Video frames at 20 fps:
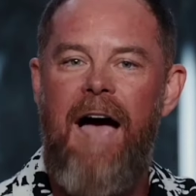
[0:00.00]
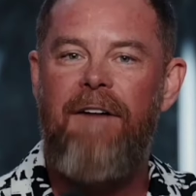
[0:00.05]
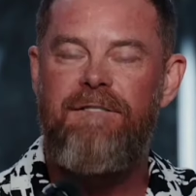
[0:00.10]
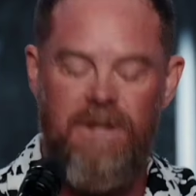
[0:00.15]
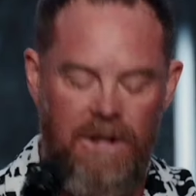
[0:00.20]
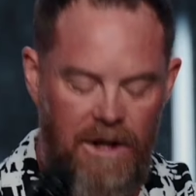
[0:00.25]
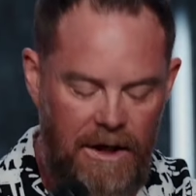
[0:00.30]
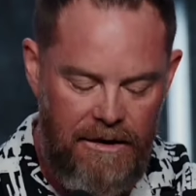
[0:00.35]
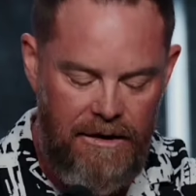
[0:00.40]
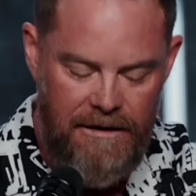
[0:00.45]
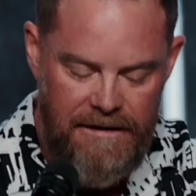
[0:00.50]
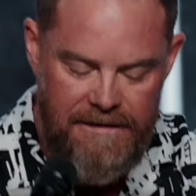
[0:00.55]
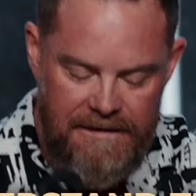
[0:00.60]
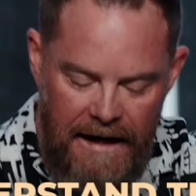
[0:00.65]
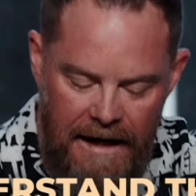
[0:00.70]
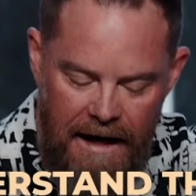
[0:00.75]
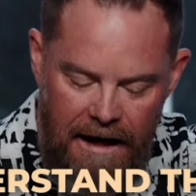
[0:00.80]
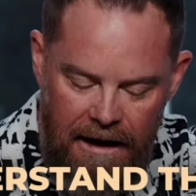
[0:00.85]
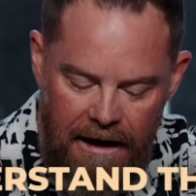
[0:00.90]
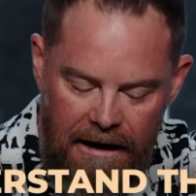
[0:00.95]
have to
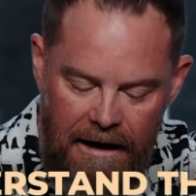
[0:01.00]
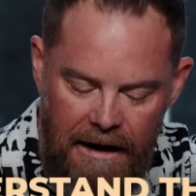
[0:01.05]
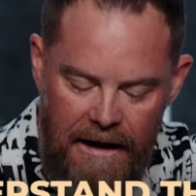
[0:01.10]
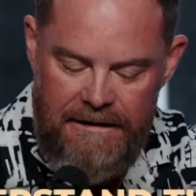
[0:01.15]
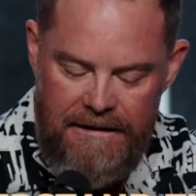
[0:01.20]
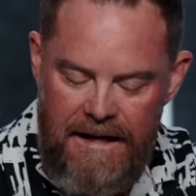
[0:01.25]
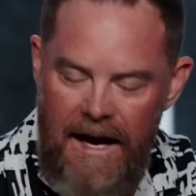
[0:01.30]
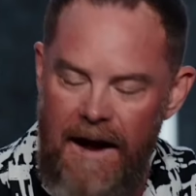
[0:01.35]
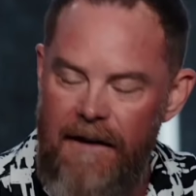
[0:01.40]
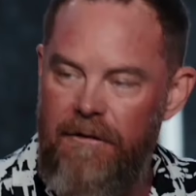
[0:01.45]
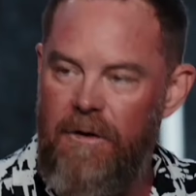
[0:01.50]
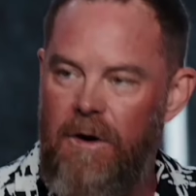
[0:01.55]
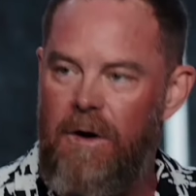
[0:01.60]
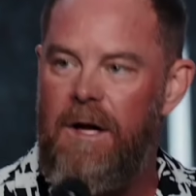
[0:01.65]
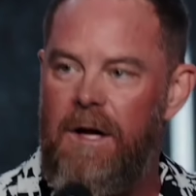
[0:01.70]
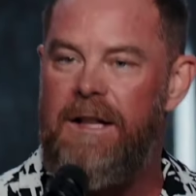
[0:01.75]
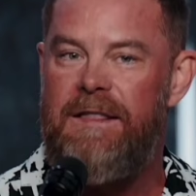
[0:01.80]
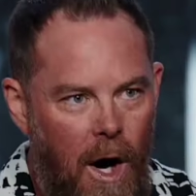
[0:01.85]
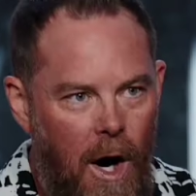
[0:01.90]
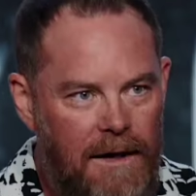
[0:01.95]
understand the
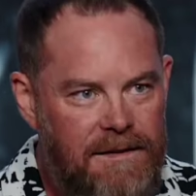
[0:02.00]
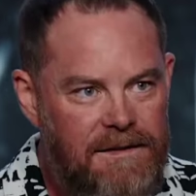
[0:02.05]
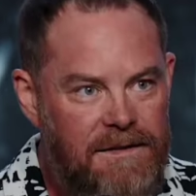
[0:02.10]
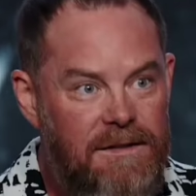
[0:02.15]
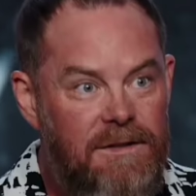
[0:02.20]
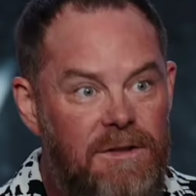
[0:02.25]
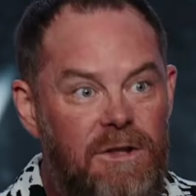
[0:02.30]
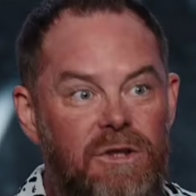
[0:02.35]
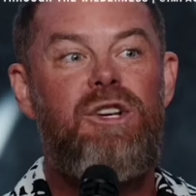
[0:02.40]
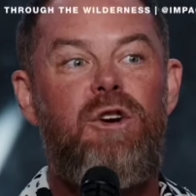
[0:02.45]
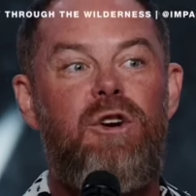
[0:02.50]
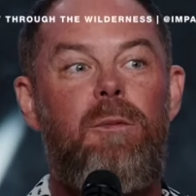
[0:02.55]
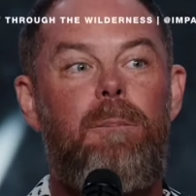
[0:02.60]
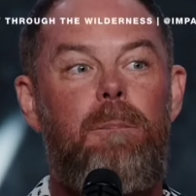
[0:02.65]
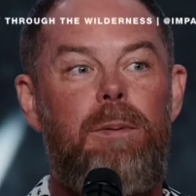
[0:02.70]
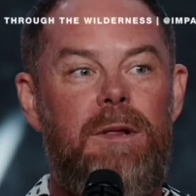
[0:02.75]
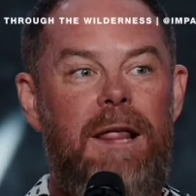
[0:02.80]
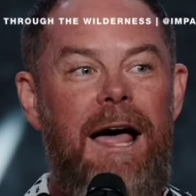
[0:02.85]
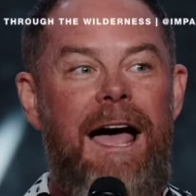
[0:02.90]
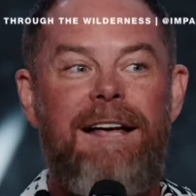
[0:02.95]
devil wants to
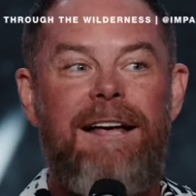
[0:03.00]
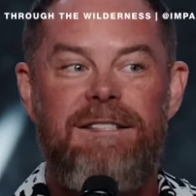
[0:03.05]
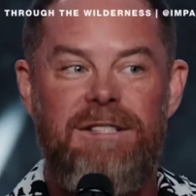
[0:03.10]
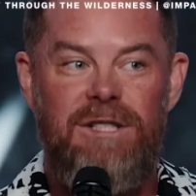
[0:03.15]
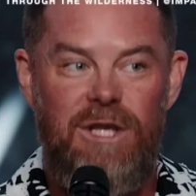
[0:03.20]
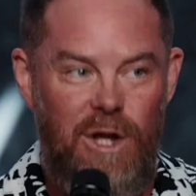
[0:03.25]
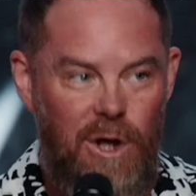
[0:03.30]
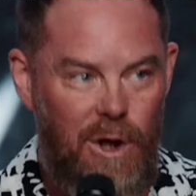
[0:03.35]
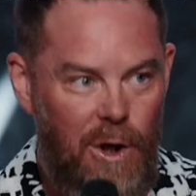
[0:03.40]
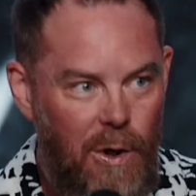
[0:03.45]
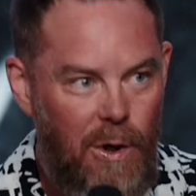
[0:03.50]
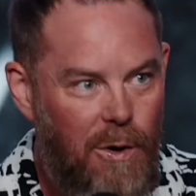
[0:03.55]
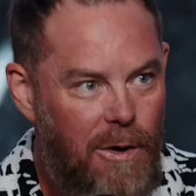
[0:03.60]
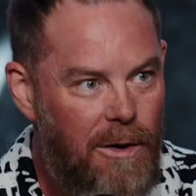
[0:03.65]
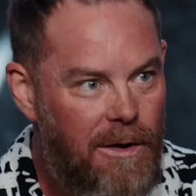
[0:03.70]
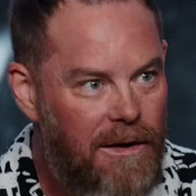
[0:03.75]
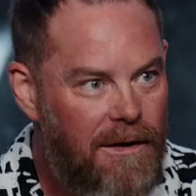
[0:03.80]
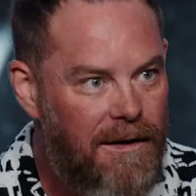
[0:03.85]
bless you